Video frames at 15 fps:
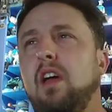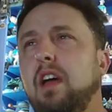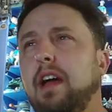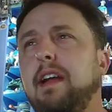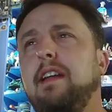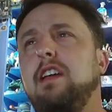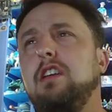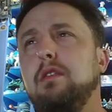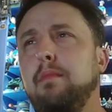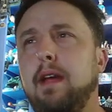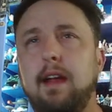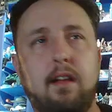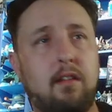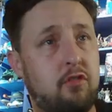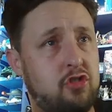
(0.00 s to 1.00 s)
and he
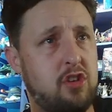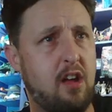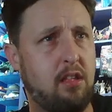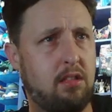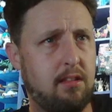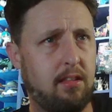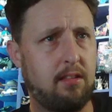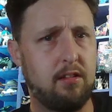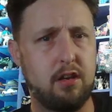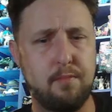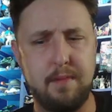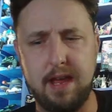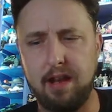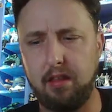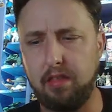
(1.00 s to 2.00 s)
demands justice and
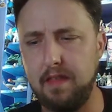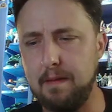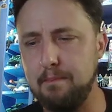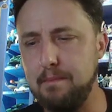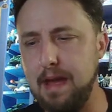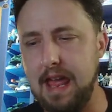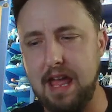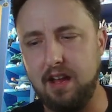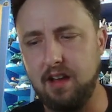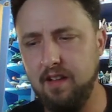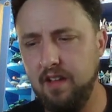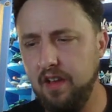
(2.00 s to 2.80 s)
demands them back.